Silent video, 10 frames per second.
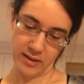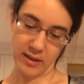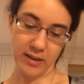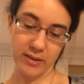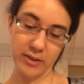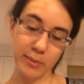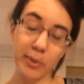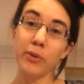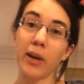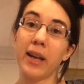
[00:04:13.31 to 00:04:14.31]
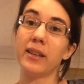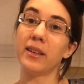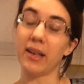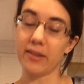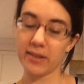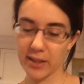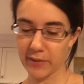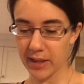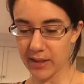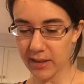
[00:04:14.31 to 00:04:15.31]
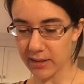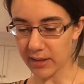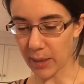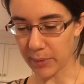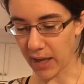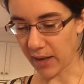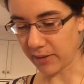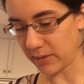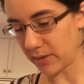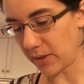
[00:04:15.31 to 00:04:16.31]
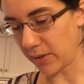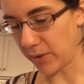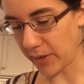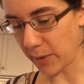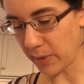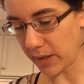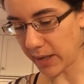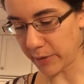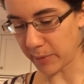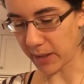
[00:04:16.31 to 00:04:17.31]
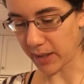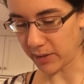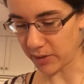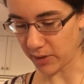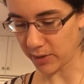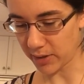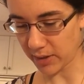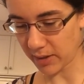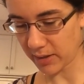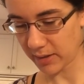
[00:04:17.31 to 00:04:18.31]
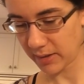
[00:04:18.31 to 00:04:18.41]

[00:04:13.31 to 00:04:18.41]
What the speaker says: Because the Blu-ray and the DVD is coming out, so they wanted everybody to just